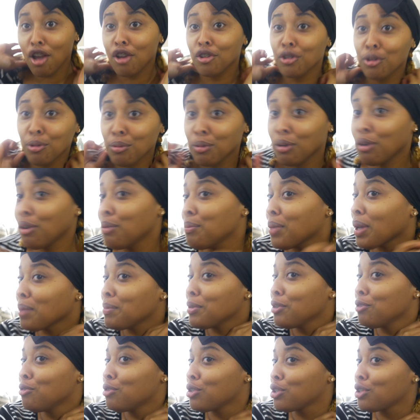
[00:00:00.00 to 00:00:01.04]

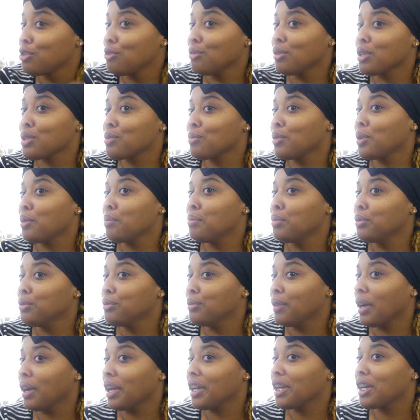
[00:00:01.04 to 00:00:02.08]
maybe you just do this when the
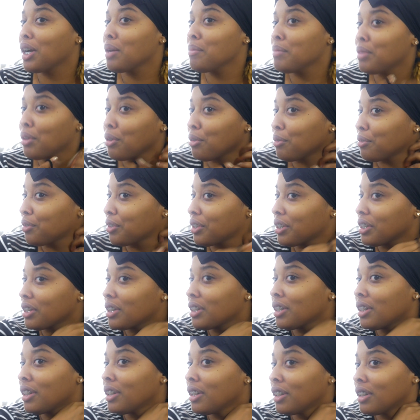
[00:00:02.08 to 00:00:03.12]
boo ain't coming over.
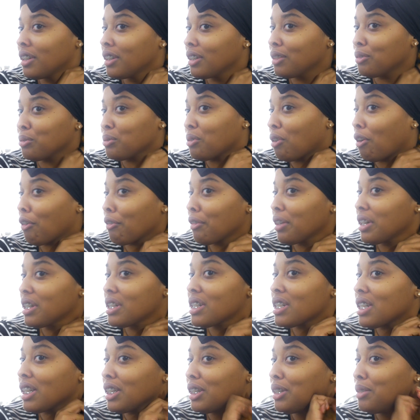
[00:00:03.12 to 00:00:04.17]
Or already
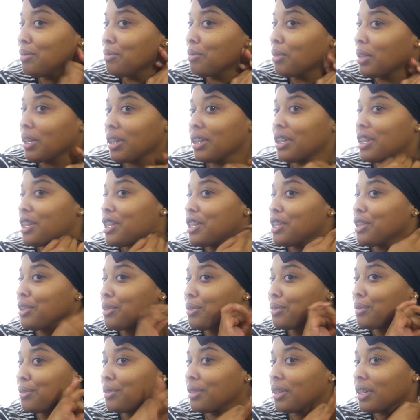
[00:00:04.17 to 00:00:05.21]
sleep, one of the
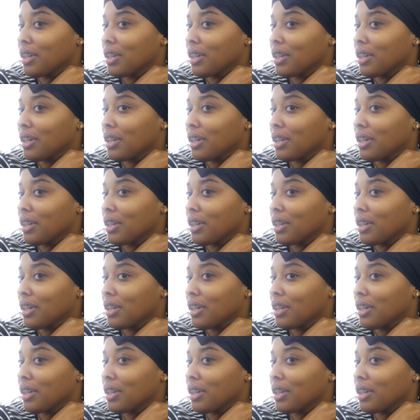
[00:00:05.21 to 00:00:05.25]
two.